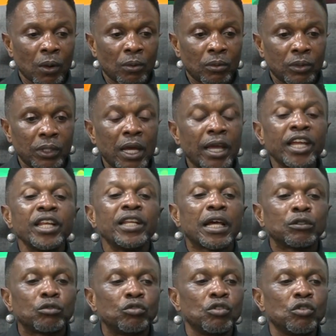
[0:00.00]
ye
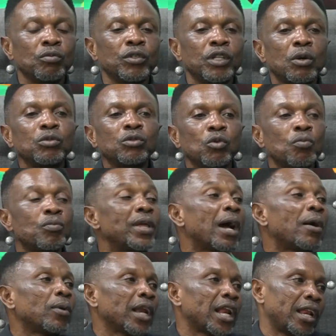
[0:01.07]
industry num dey won say obi a
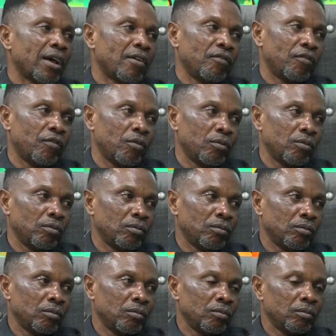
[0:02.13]
won adamfo e
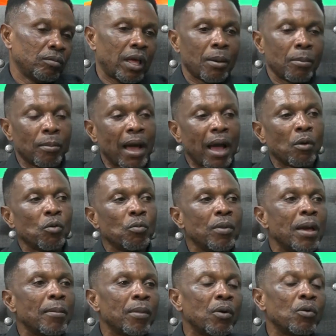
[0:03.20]
ma wo
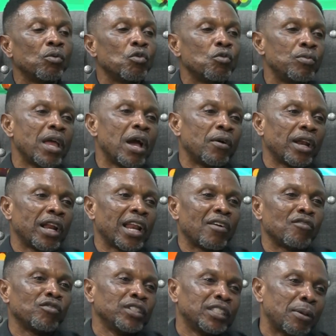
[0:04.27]
mema obi a won
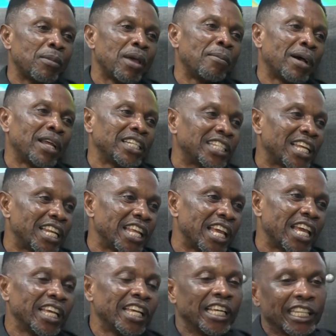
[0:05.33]
adamfo say mema na say dey
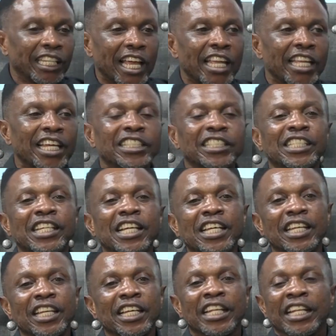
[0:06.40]
ye tie e
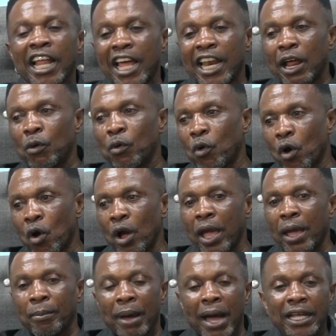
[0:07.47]
na wo ko
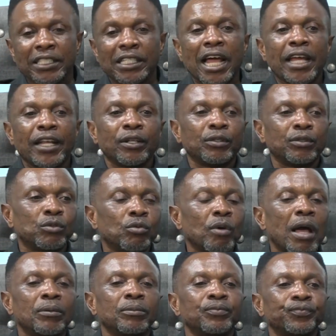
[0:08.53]
e ma side nso a
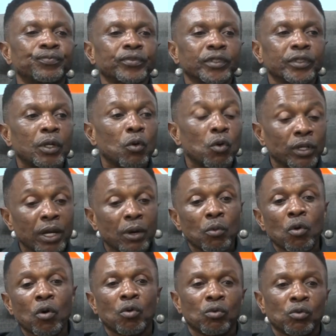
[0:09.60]
ye
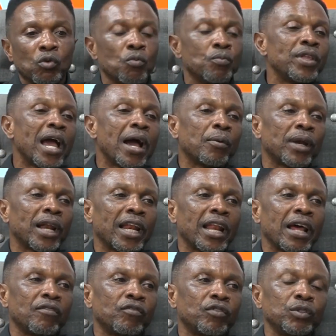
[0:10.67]
wo obi a won
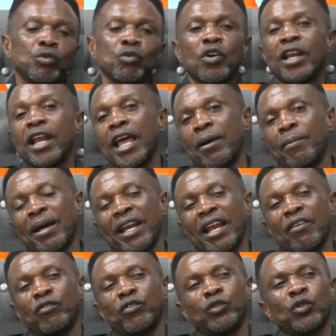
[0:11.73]
adamfo nti won na ye
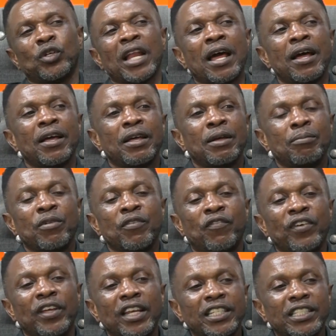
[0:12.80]
madamfo so na me
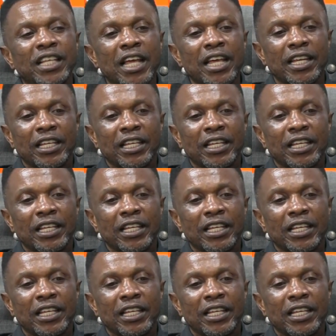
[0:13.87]
feel say